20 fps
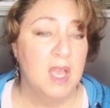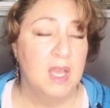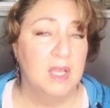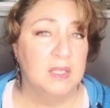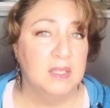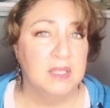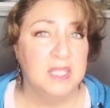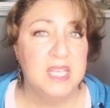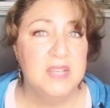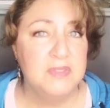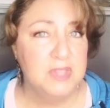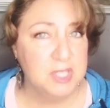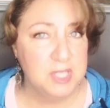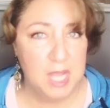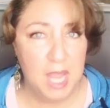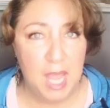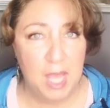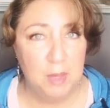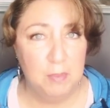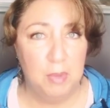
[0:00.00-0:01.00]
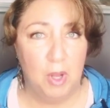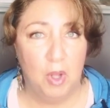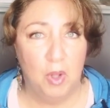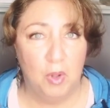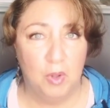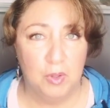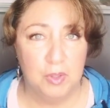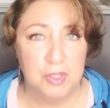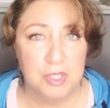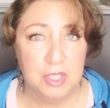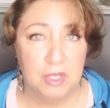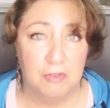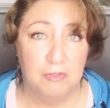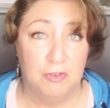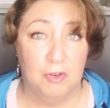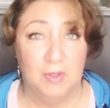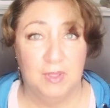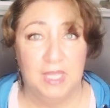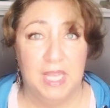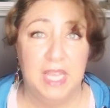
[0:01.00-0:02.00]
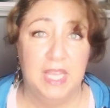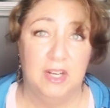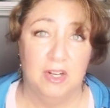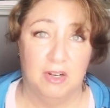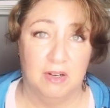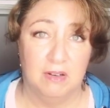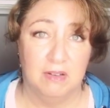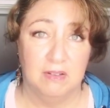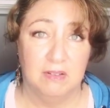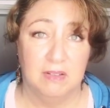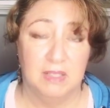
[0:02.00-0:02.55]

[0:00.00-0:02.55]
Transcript: Leave the tadpoles for later,